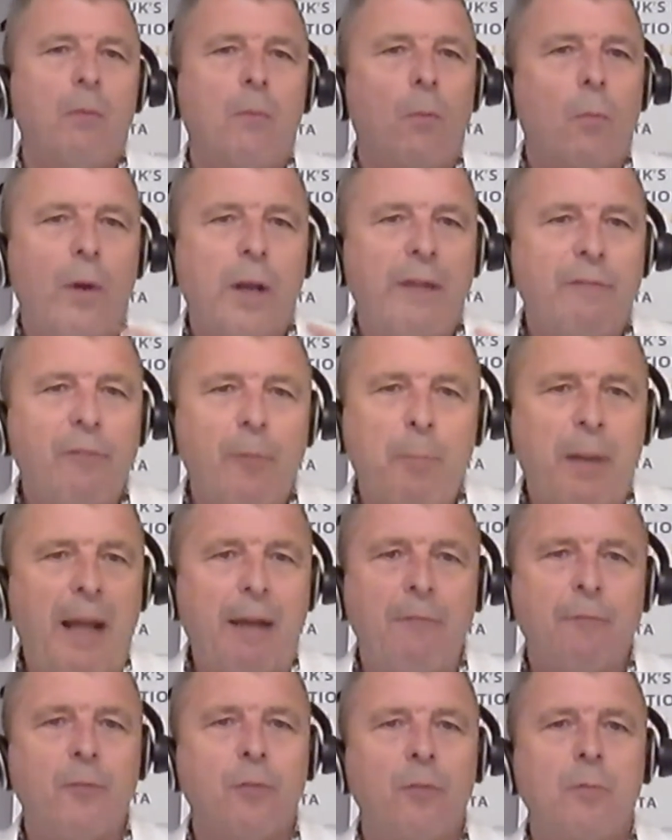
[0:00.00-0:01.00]
whatever
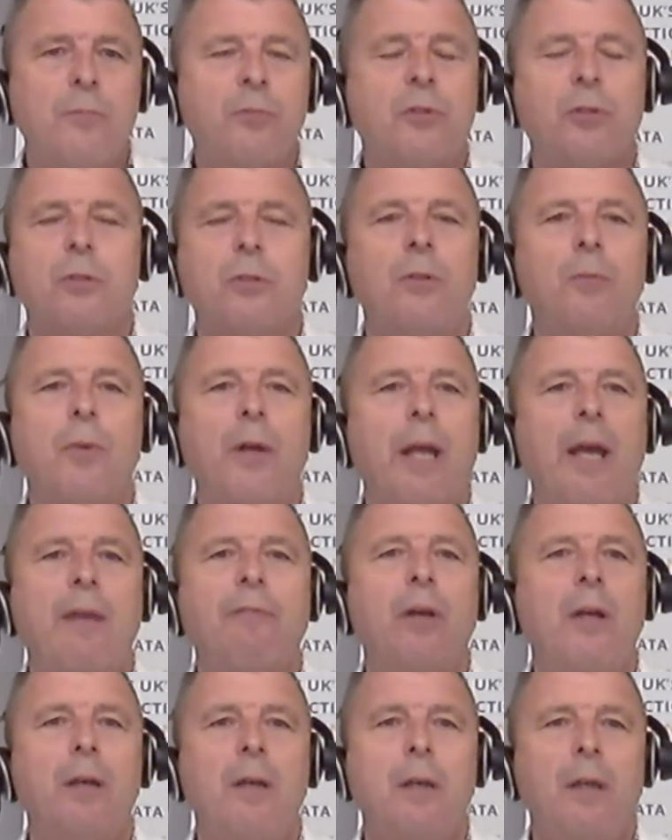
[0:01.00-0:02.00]
platforms or
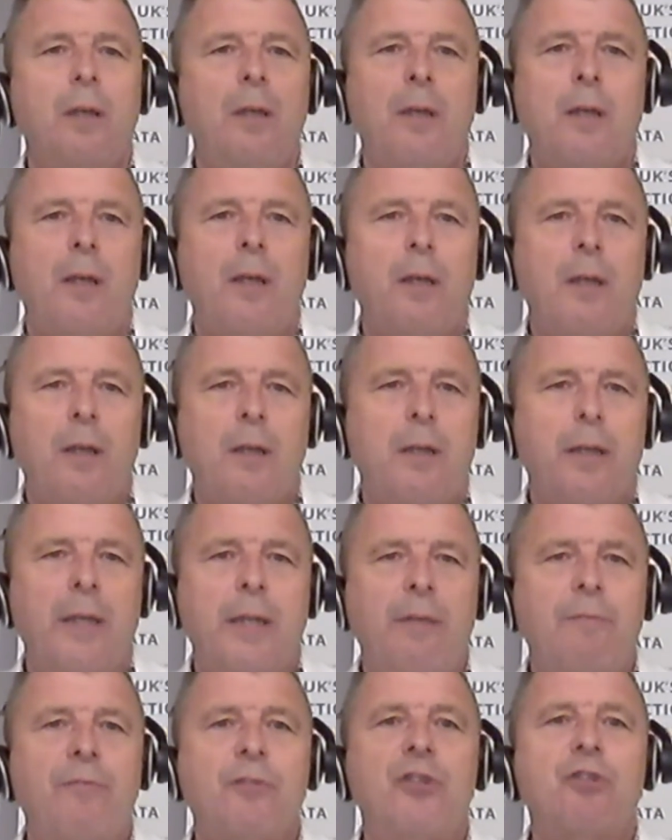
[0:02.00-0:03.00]
whatever
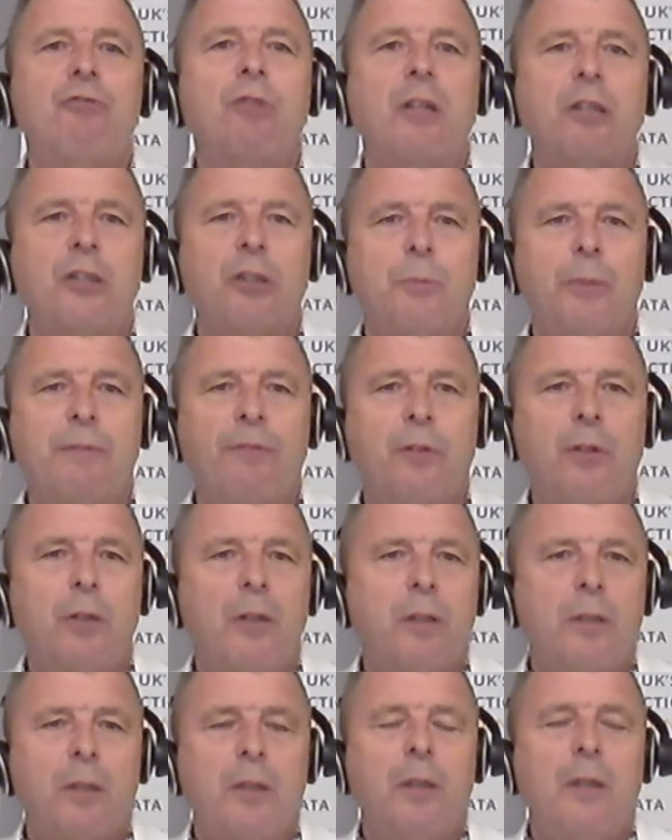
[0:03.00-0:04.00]
infrastructure we've
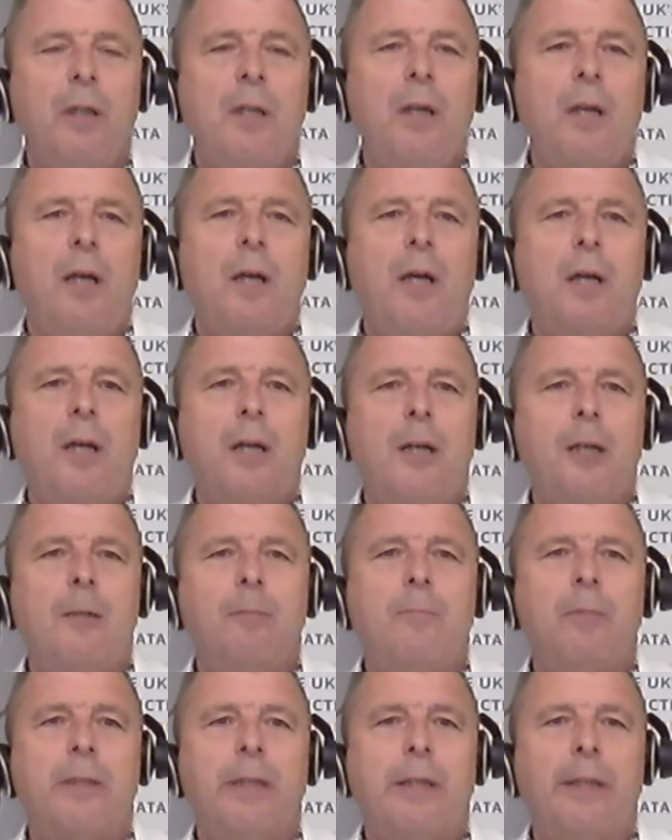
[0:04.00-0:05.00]
got
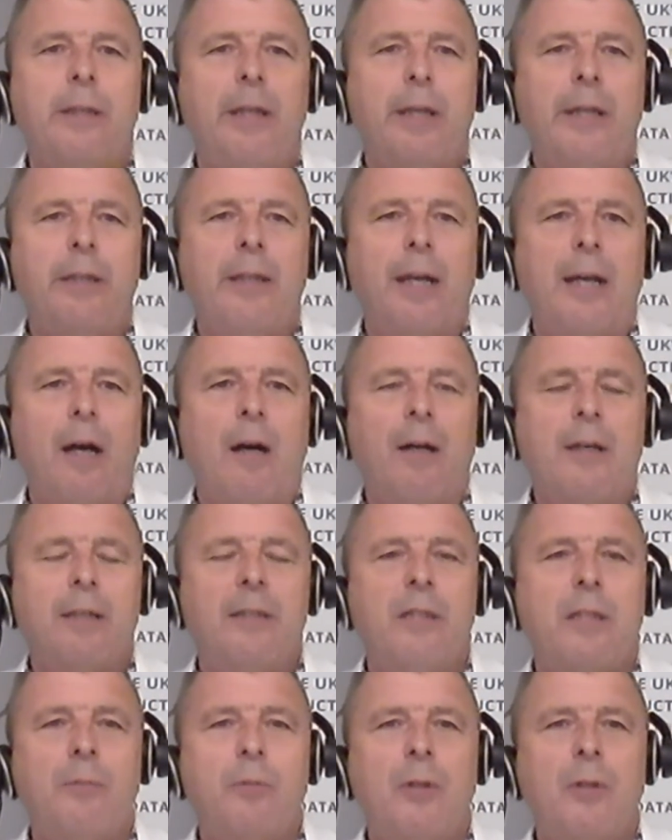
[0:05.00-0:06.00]
in that
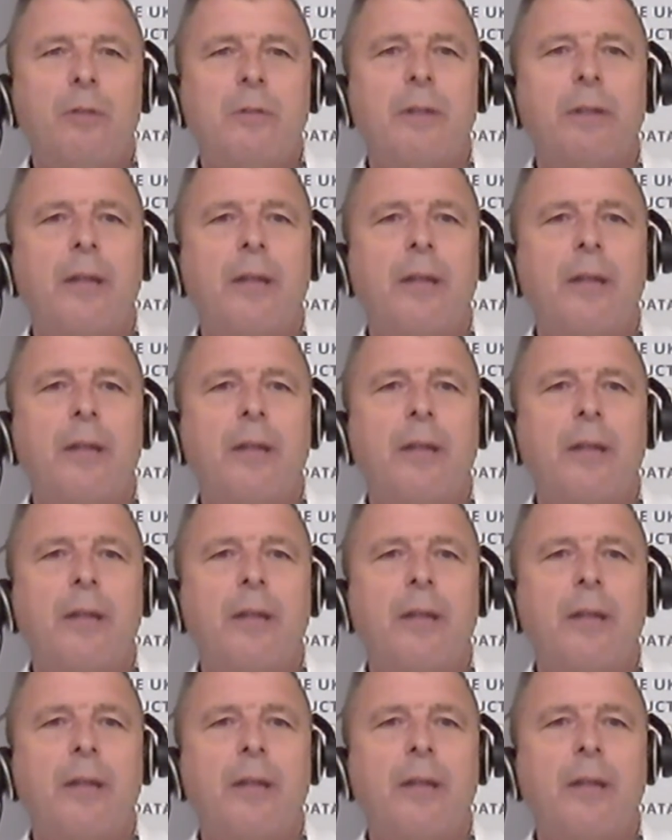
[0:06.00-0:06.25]
IT world.